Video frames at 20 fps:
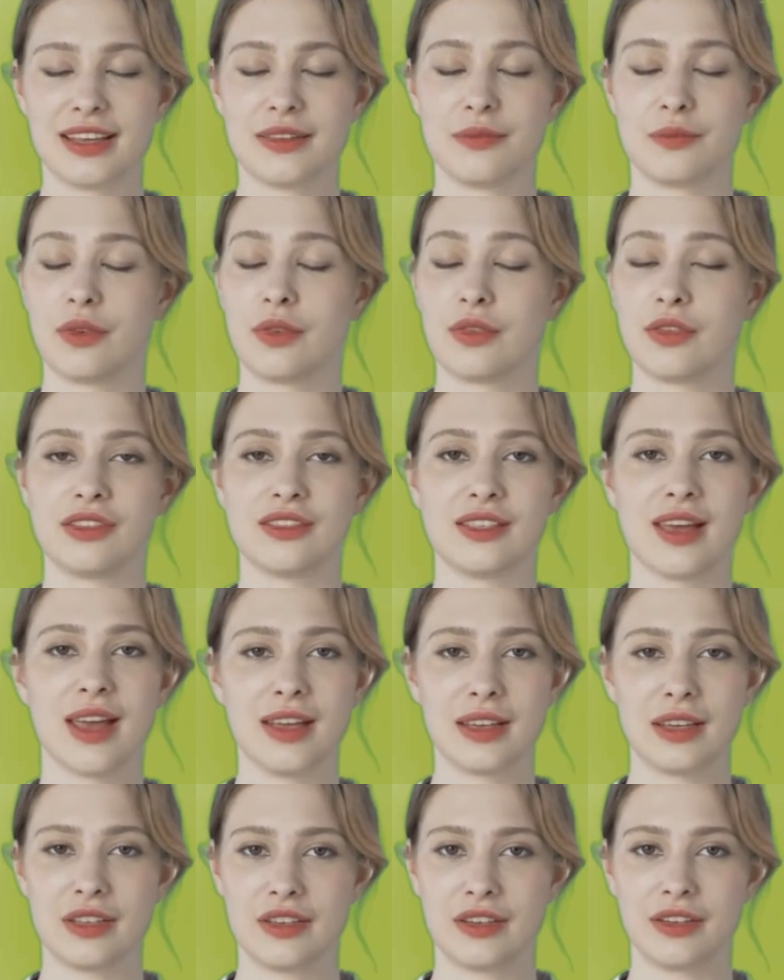influence how
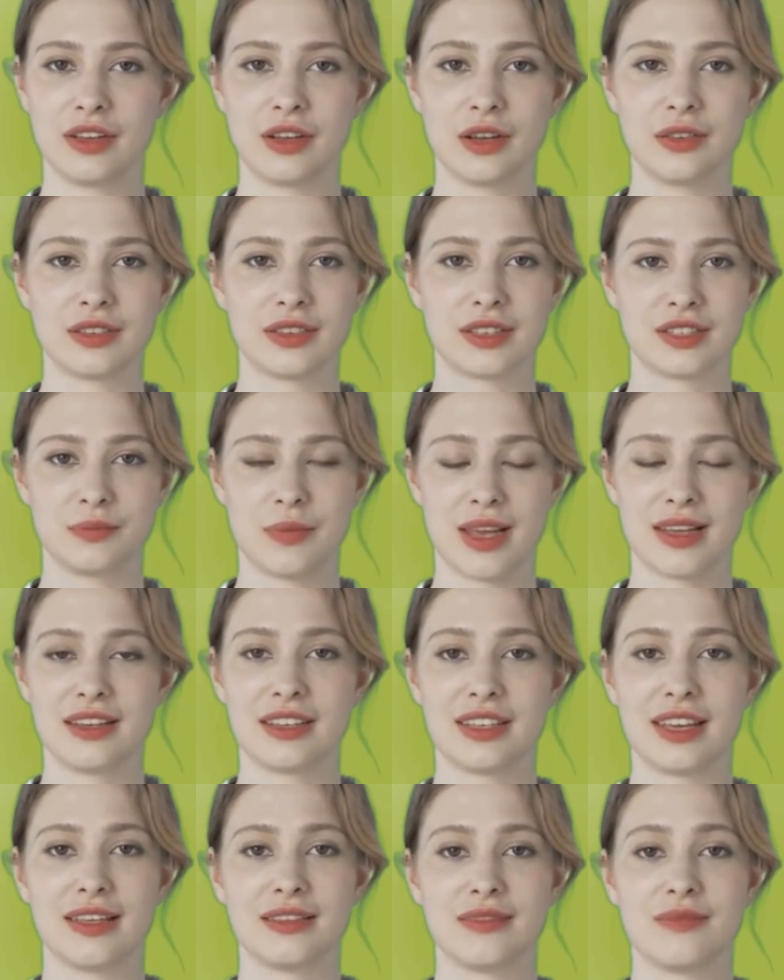you should use this
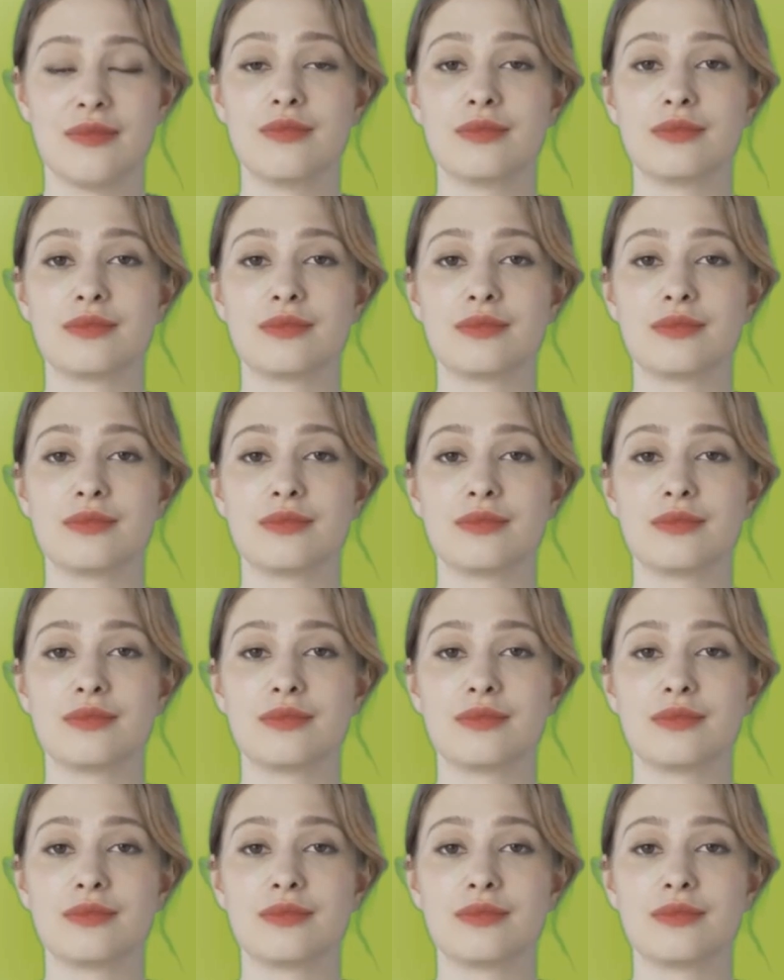medicine.